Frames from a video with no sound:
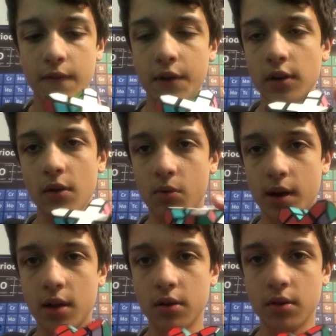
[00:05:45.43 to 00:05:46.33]
figure out
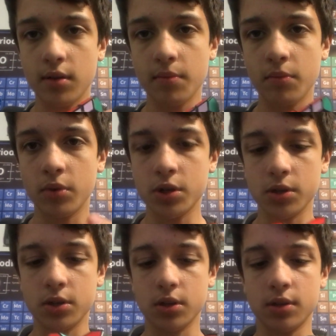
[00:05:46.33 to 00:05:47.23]
one algorithm, which
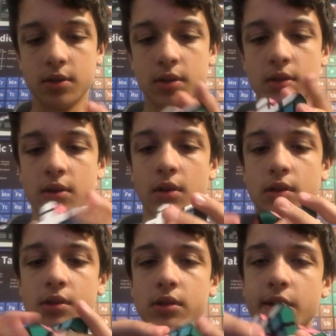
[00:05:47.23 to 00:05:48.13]
is just
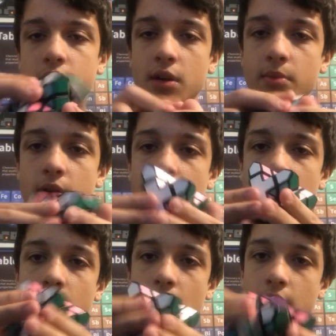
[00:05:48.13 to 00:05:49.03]
the sledgehammer
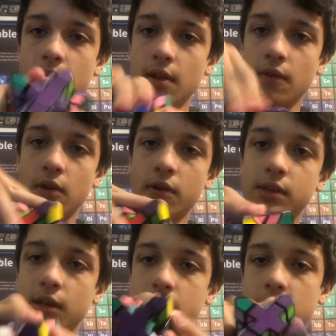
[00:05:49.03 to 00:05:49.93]

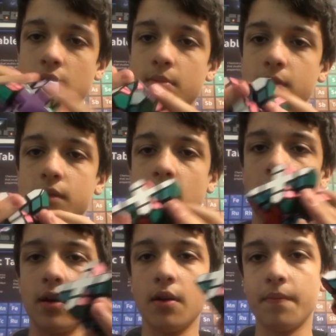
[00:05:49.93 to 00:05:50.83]
6 times,
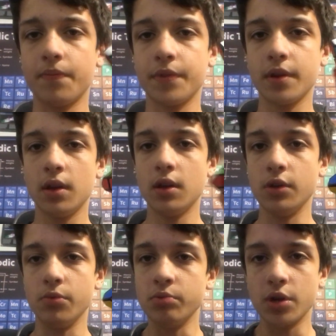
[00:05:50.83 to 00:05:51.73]
and then
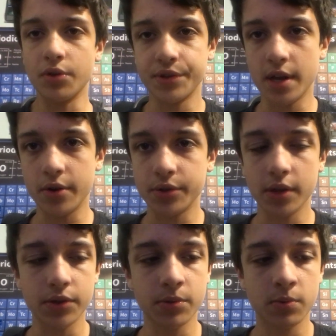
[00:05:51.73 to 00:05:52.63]
you turn the centers.
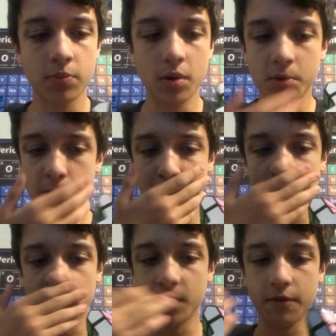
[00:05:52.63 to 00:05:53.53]
That's pretty much all
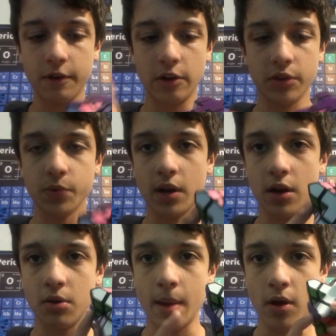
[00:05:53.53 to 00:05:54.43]
it is. I figured this one
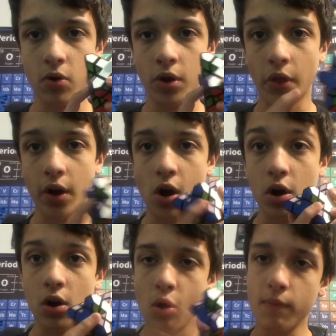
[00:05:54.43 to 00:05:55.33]
out on my own on the
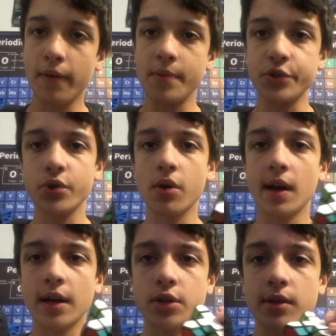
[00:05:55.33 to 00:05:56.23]
car home from the store,
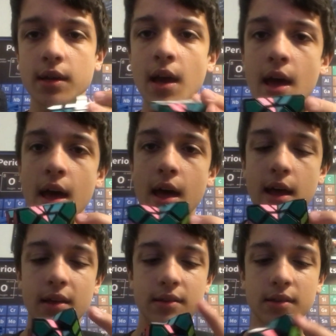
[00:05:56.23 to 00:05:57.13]
actually.
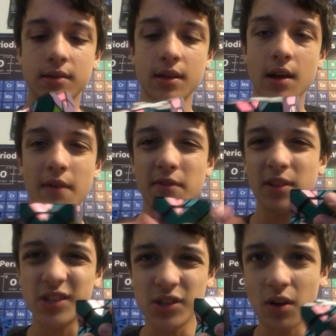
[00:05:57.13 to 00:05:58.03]
And since then, I haven't
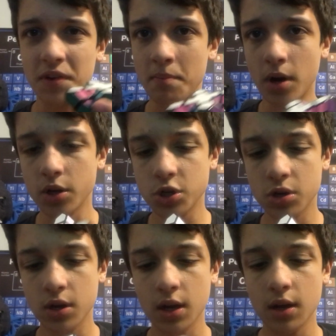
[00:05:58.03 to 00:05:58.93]
really solved it much.